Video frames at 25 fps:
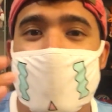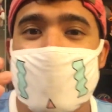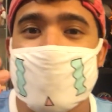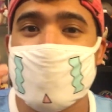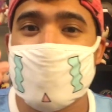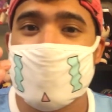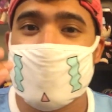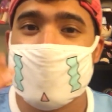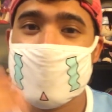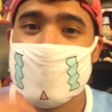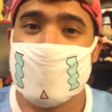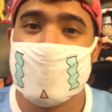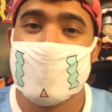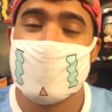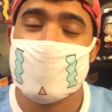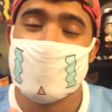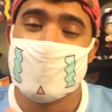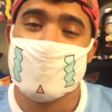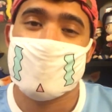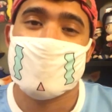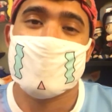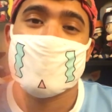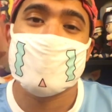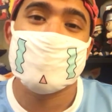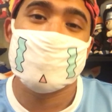got to see
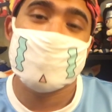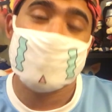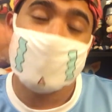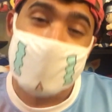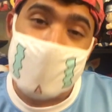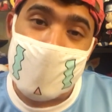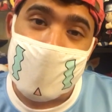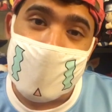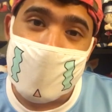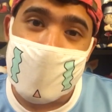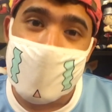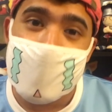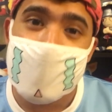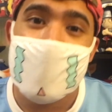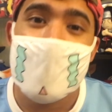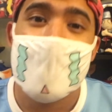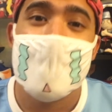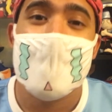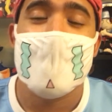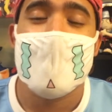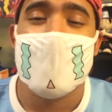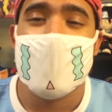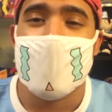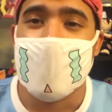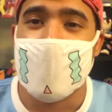kids play it,
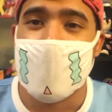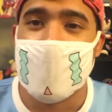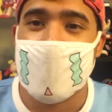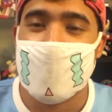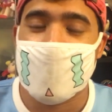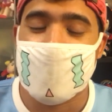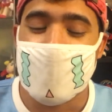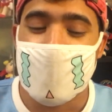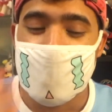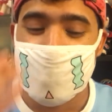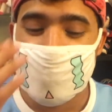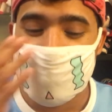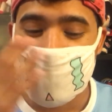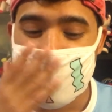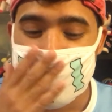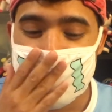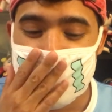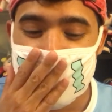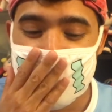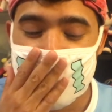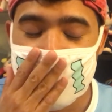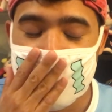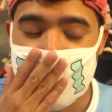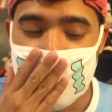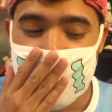and I
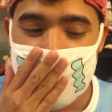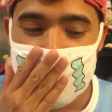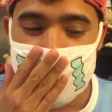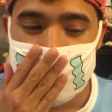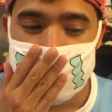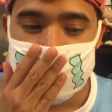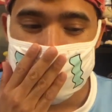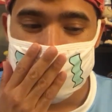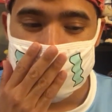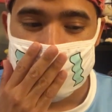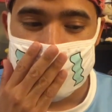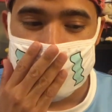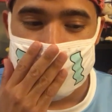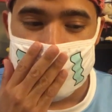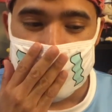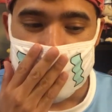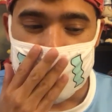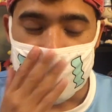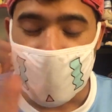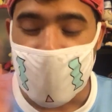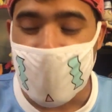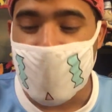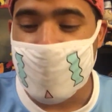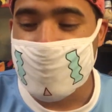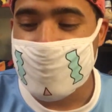remember, um,
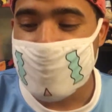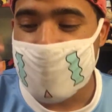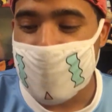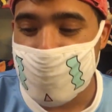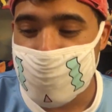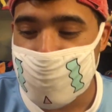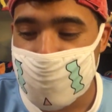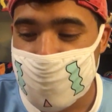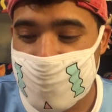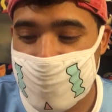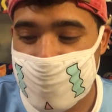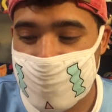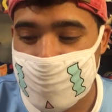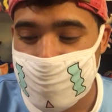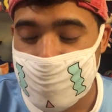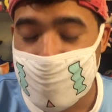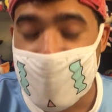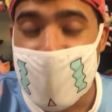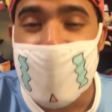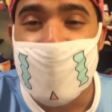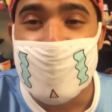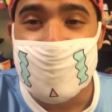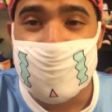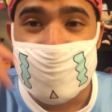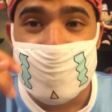as I was
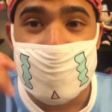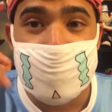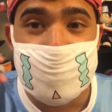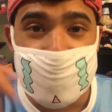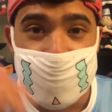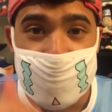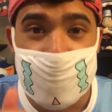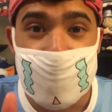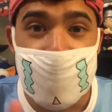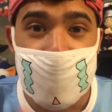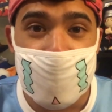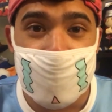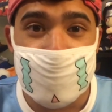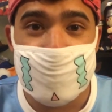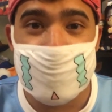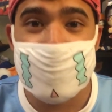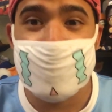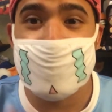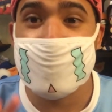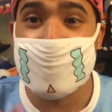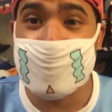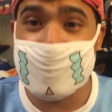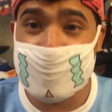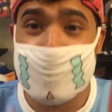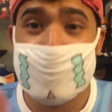buying some of the cards
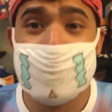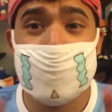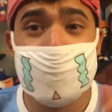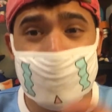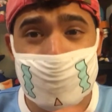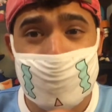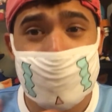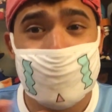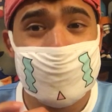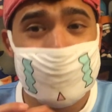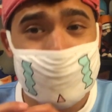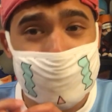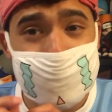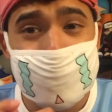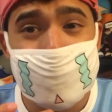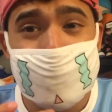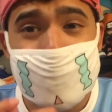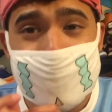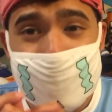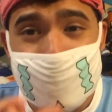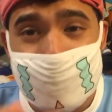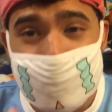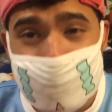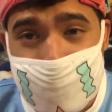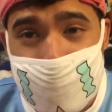because I did go a little
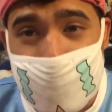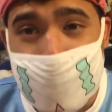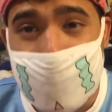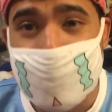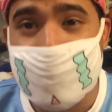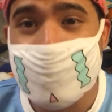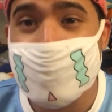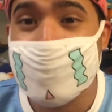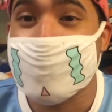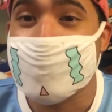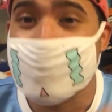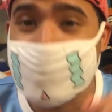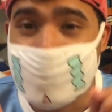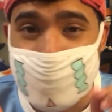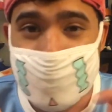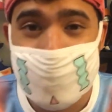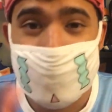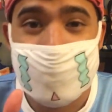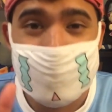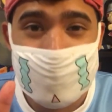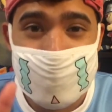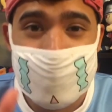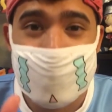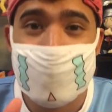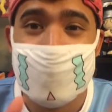crazy on the cards because they're
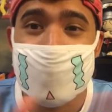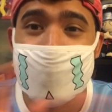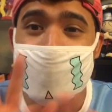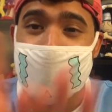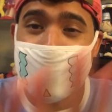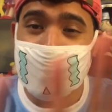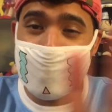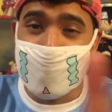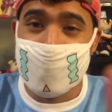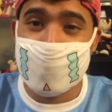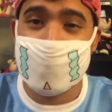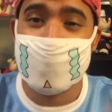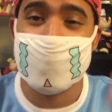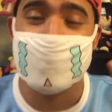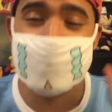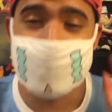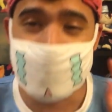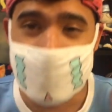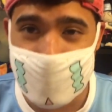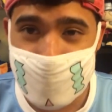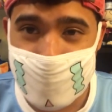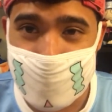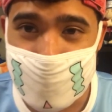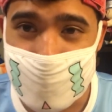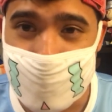super cool and I'm going to show you
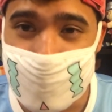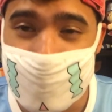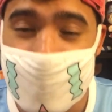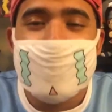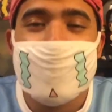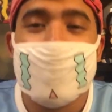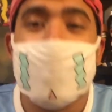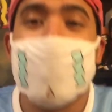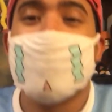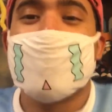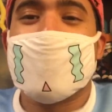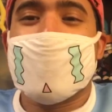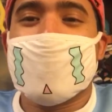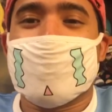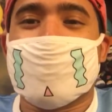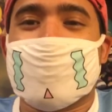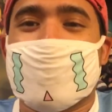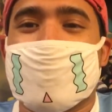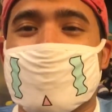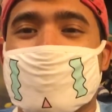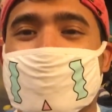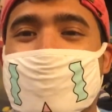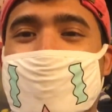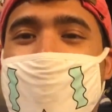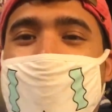guys soon. Oh, by the way,
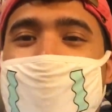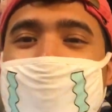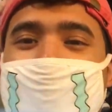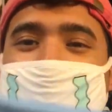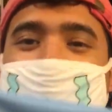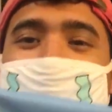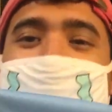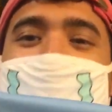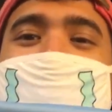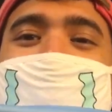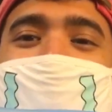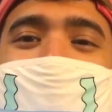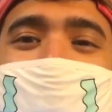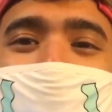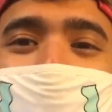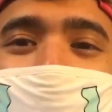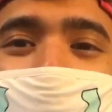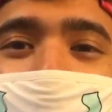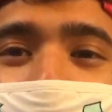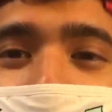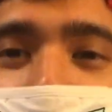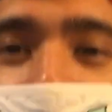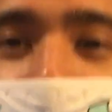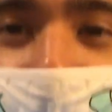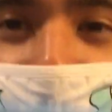you guys like my
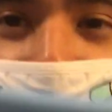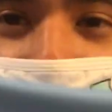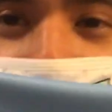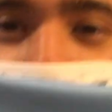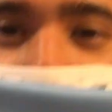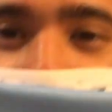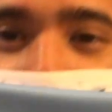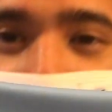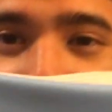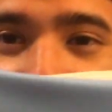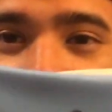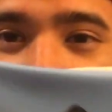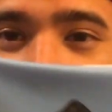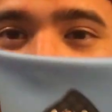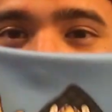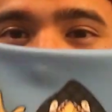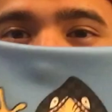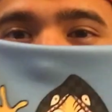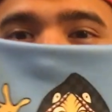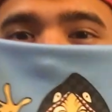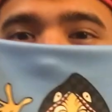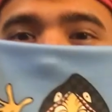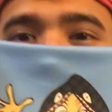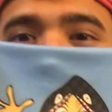shirt? Look at my shirt.